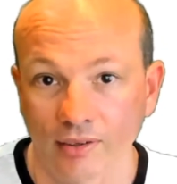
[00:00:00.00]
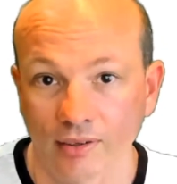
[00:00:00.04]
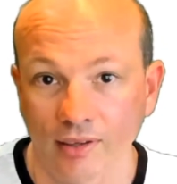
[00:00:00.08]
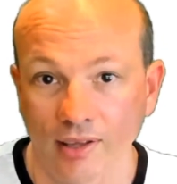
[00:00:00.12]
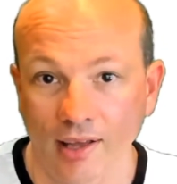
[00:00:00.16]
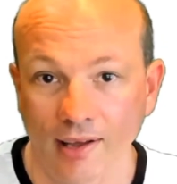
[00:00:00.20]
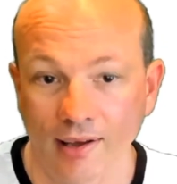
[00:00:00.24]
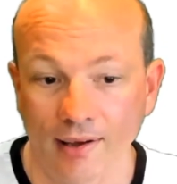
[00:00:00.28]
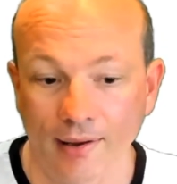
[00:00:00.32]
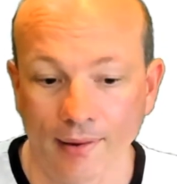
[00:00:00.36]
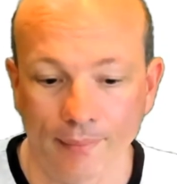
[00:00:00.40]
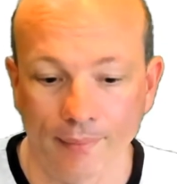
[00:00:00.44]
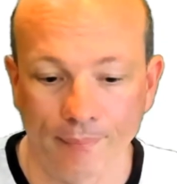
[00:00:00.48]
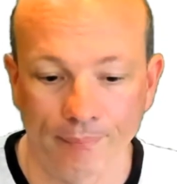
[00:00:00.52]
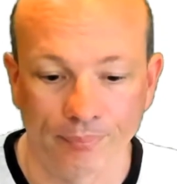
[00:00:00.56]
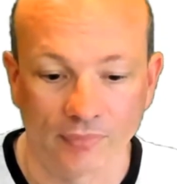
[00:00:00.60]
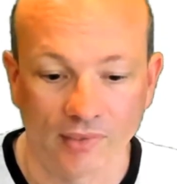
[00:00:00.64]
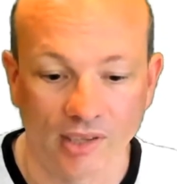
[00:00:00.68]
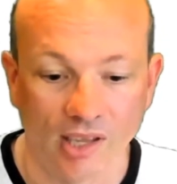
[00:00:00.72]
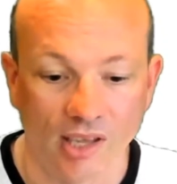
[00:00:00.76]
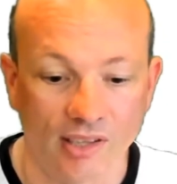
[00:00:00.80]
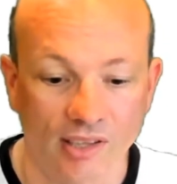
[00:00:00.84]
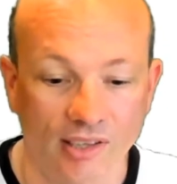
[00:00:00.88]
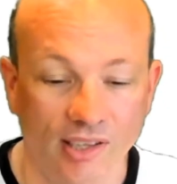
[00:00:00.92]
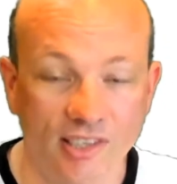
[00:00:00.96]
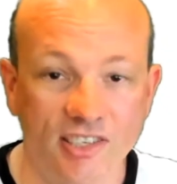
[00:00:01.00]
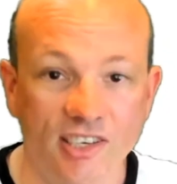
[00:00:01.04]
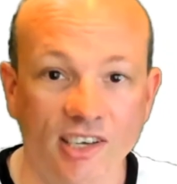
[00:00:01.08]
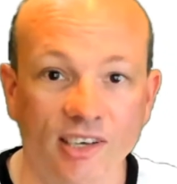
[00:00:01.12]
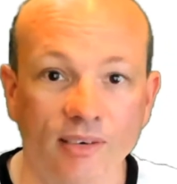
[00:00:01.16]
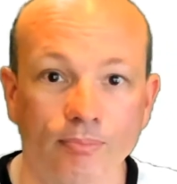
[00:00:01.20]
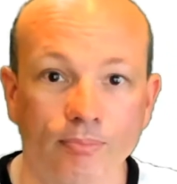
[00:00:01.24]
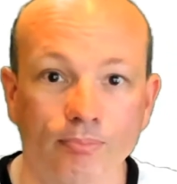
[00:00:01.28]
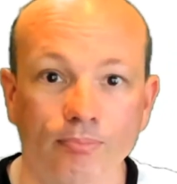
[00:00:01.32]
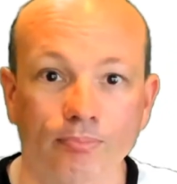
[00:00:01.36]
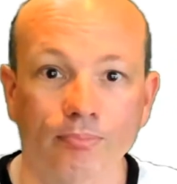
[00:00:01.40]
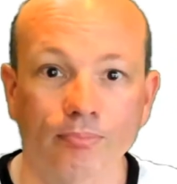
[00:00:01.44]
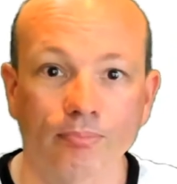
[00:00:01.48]
That's it.
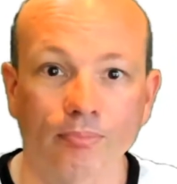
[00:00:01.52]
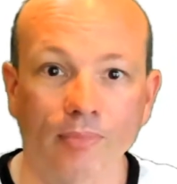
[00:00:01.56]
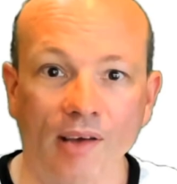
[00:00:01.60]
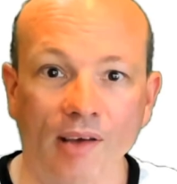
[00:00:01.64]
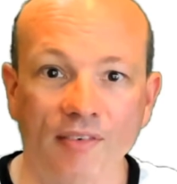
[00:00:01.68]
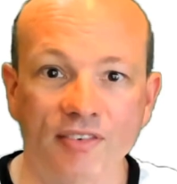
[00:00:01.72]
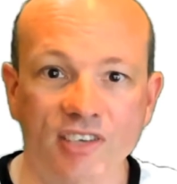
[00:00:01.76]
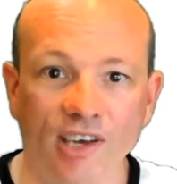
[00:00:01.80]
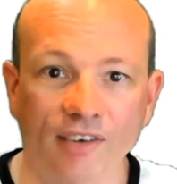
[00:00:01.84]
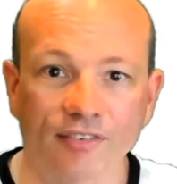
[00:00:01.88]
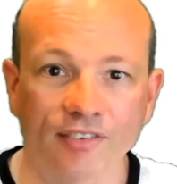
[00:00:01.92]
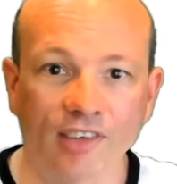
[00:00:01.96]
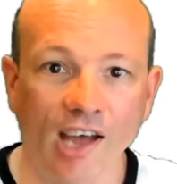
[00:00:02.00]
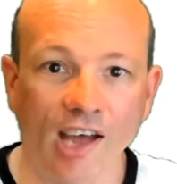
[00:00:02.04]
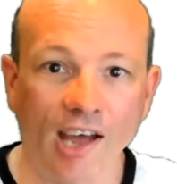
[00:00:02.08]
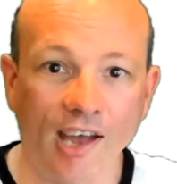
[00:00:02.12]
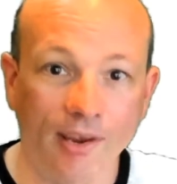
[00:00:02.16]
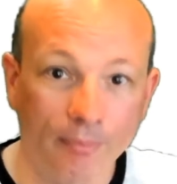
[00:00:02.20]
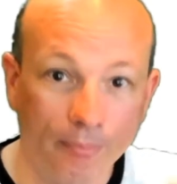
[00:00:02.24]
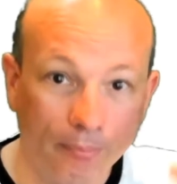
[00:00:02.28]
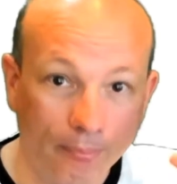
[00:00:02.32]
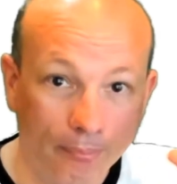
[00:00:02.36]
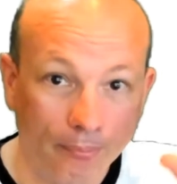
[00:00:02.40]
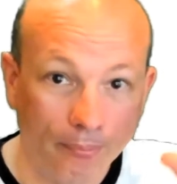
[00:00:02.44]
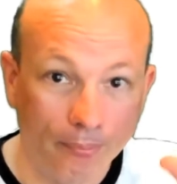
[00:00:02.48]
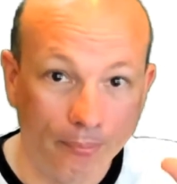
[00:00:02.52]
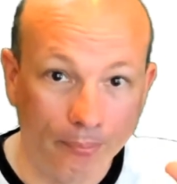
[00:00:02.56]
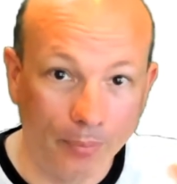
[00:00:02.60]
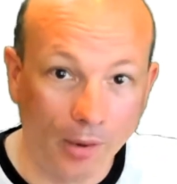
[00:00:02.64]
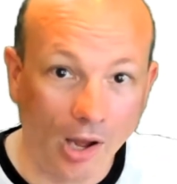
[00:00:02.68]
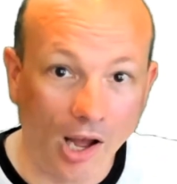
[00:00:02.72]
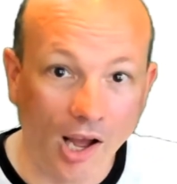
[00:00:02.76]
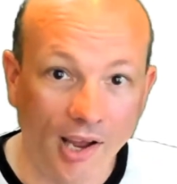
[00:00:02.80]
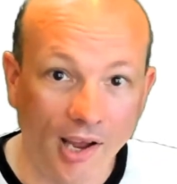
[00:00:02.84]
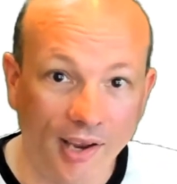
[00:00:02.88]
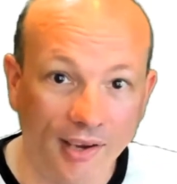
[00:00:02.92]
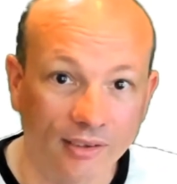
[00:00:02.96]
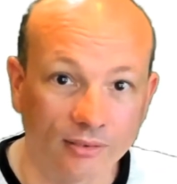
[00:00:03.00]
Have a safe day.
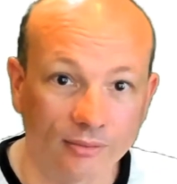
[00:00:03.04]
Bye.